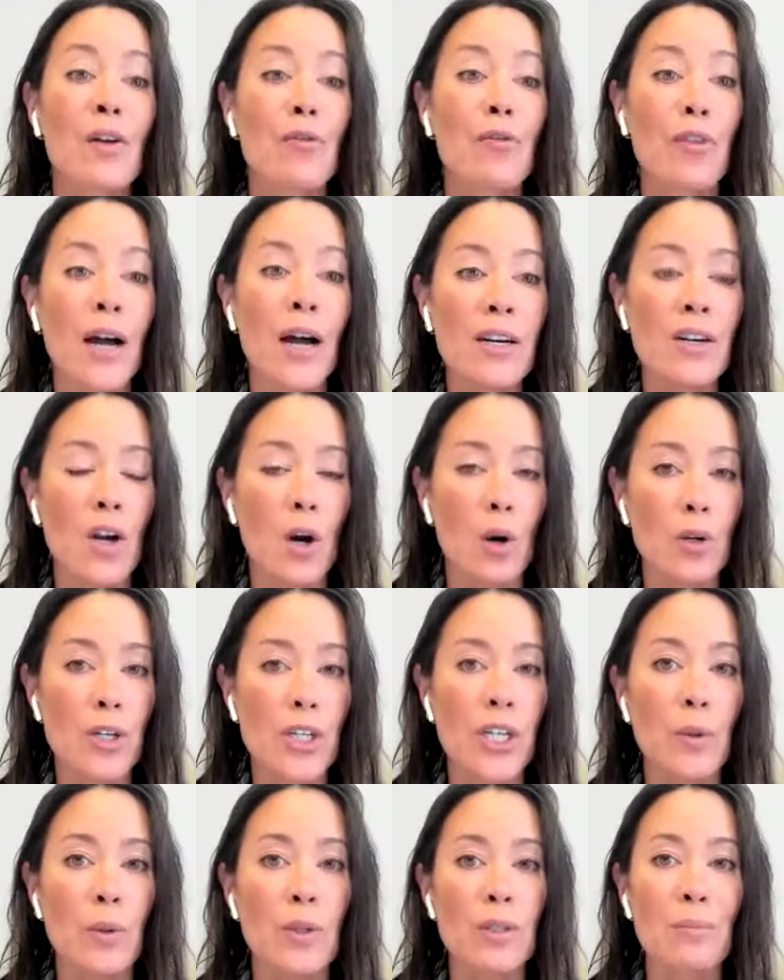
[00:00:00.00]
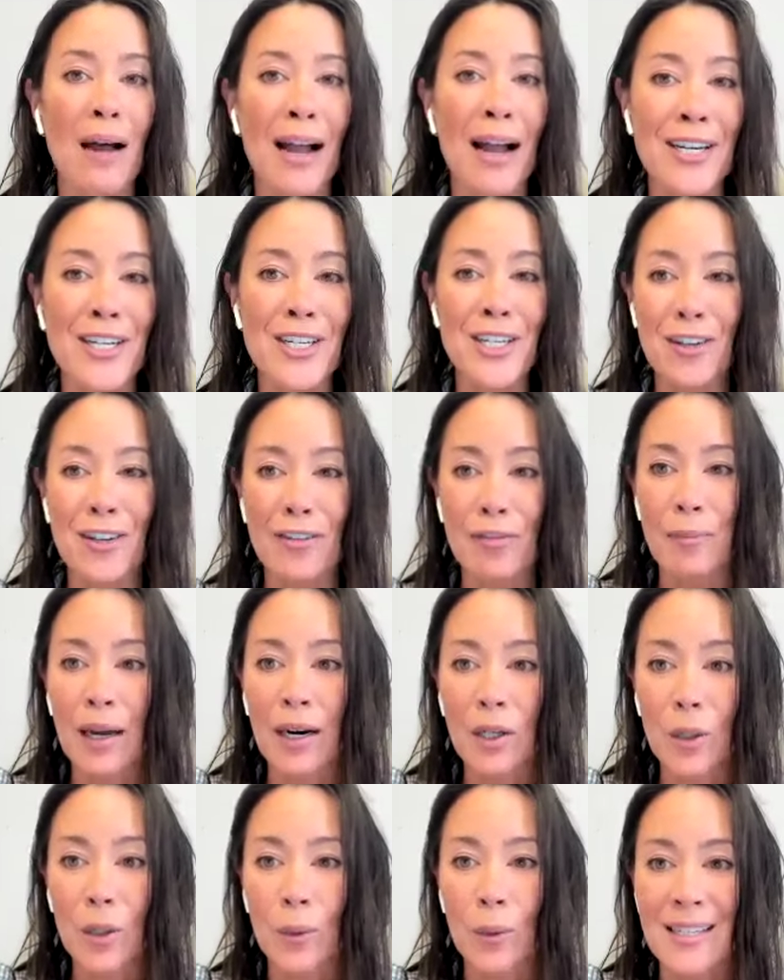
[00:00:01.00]
Fun note, she was my chief
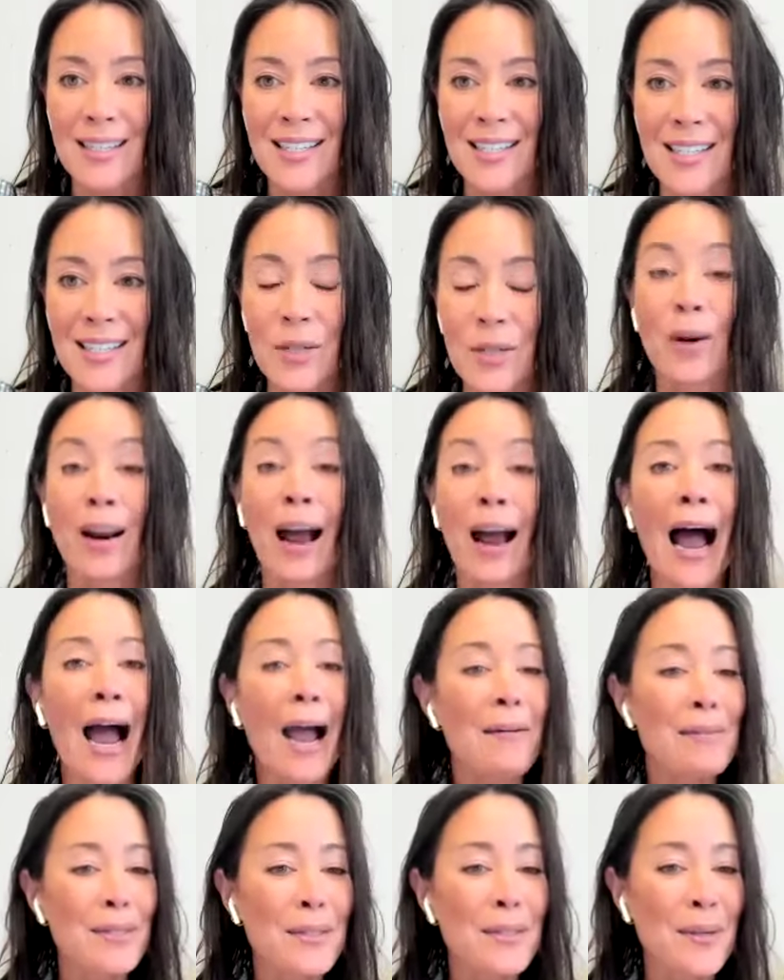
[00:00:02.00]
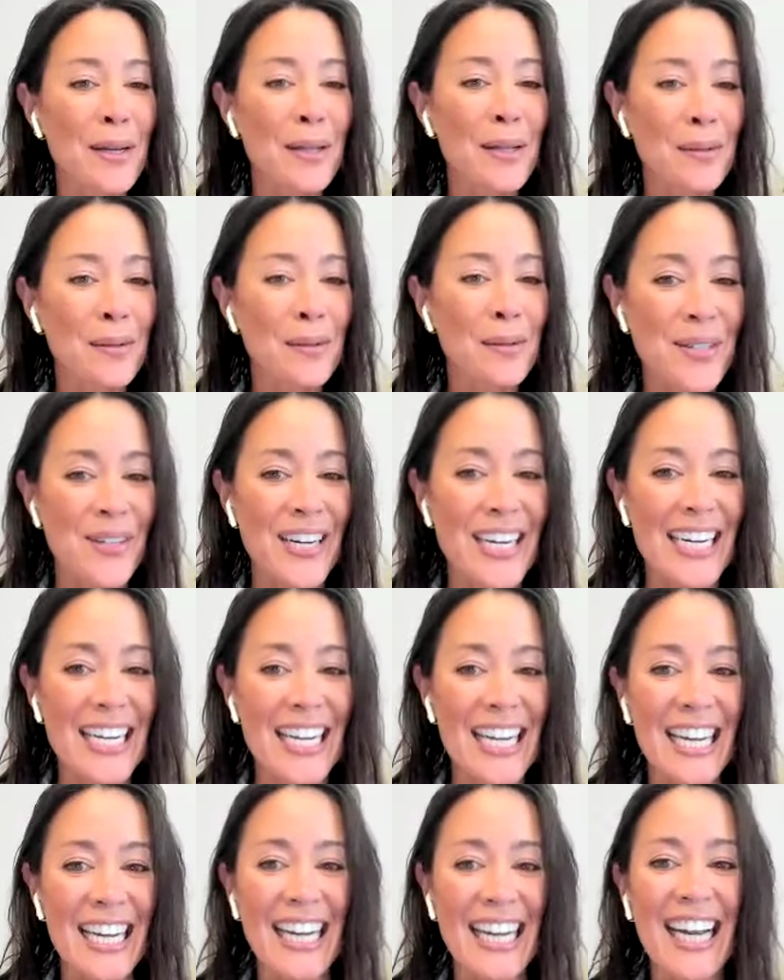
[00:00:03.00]
medical resident when I was going through
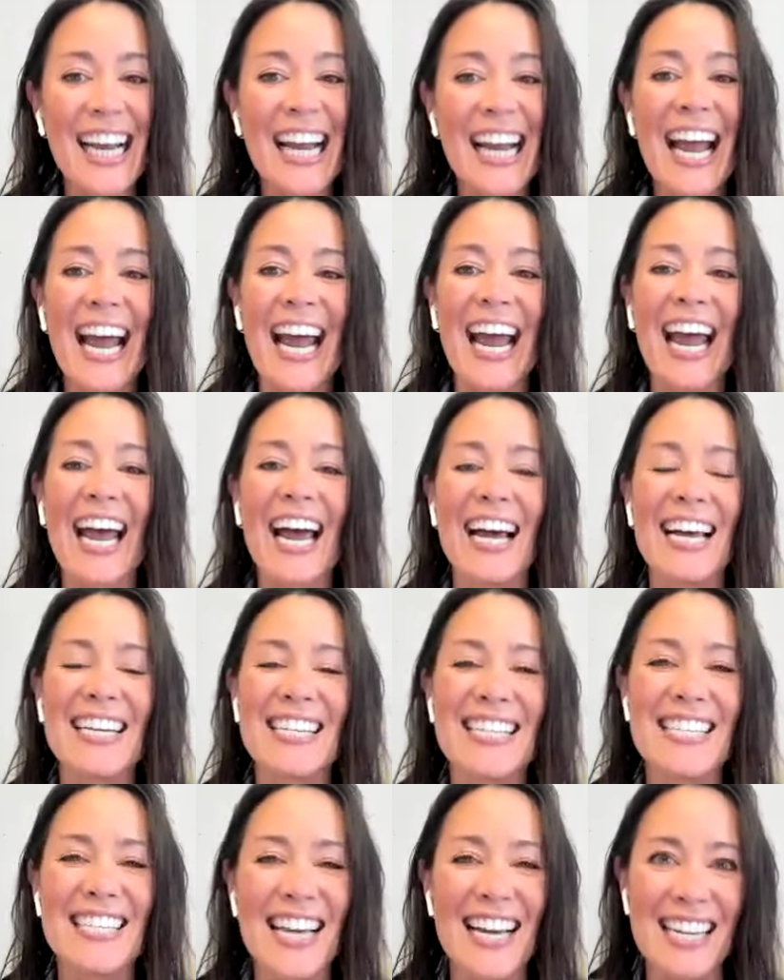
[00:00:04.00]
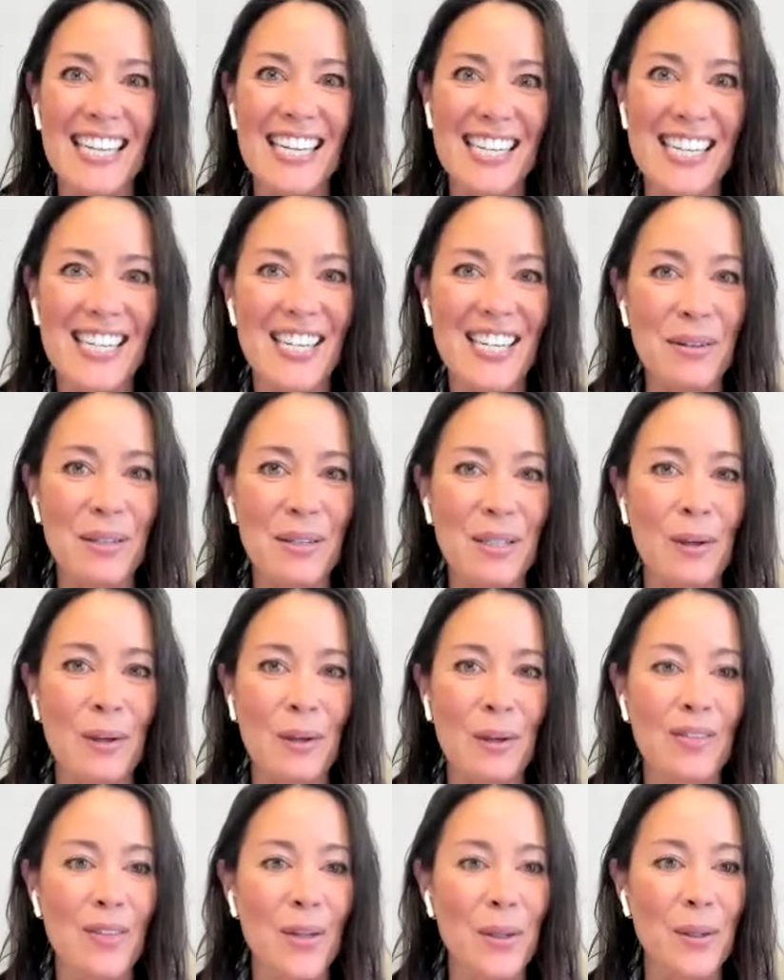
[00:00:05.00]
training, and she was one
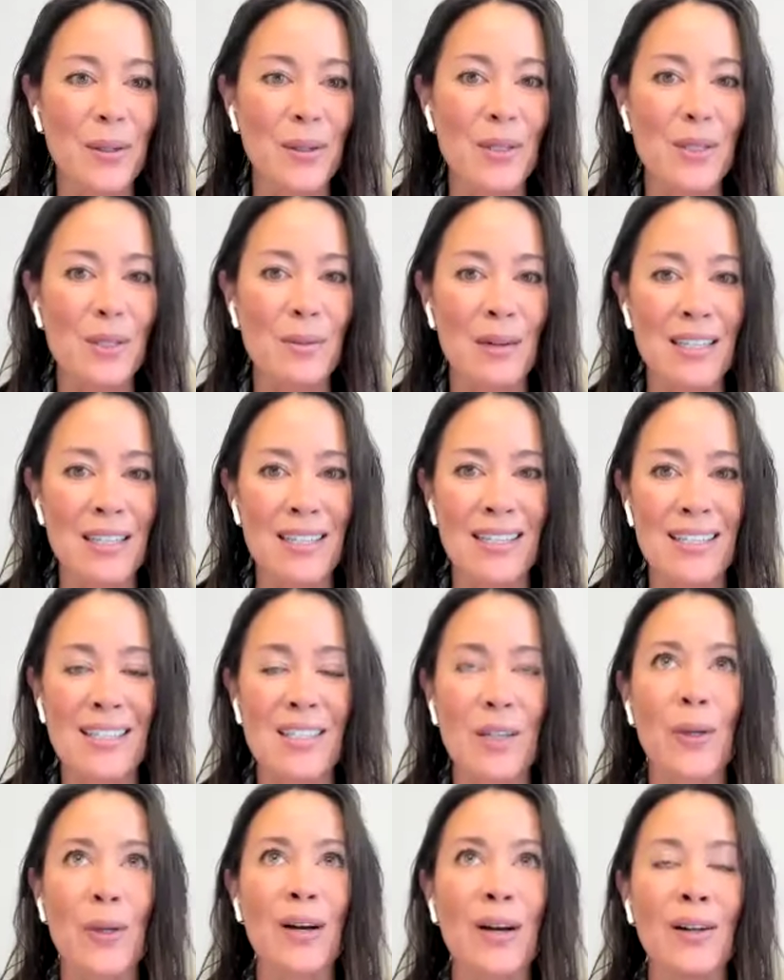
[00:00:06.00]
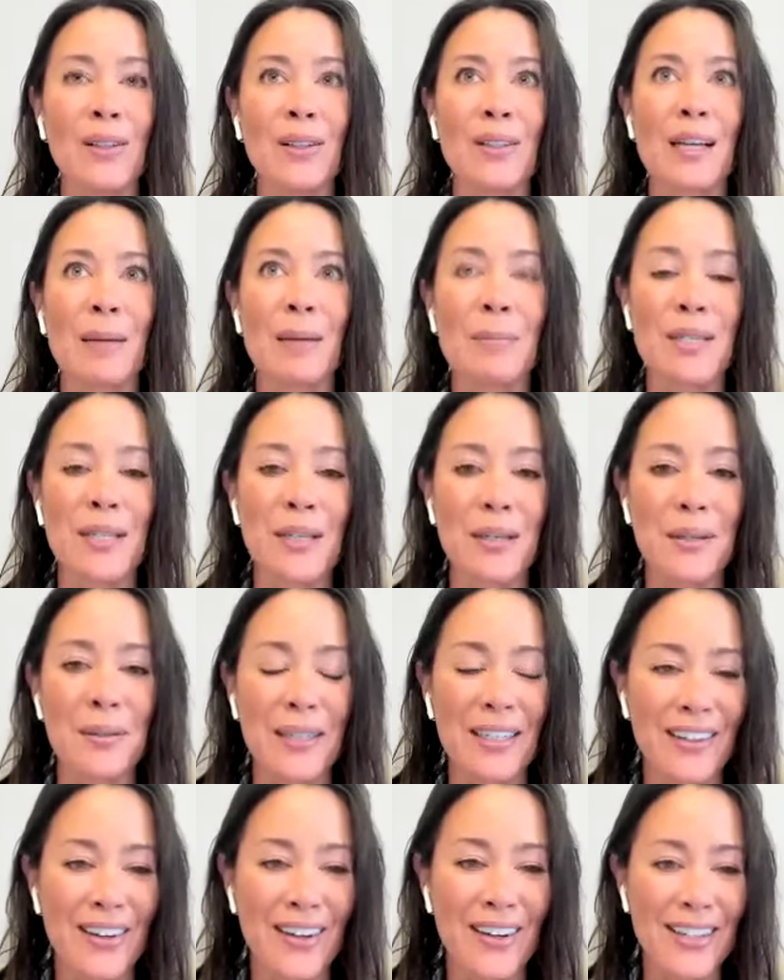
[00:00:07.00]
of those residents that we all looked up to
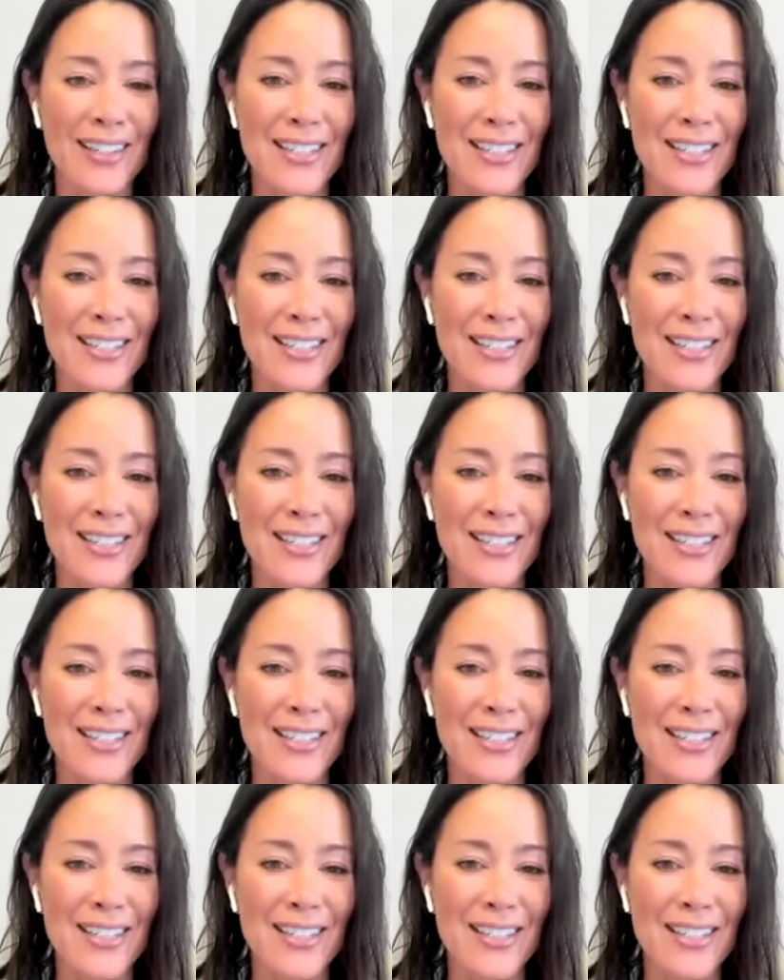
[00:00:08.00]
in awe.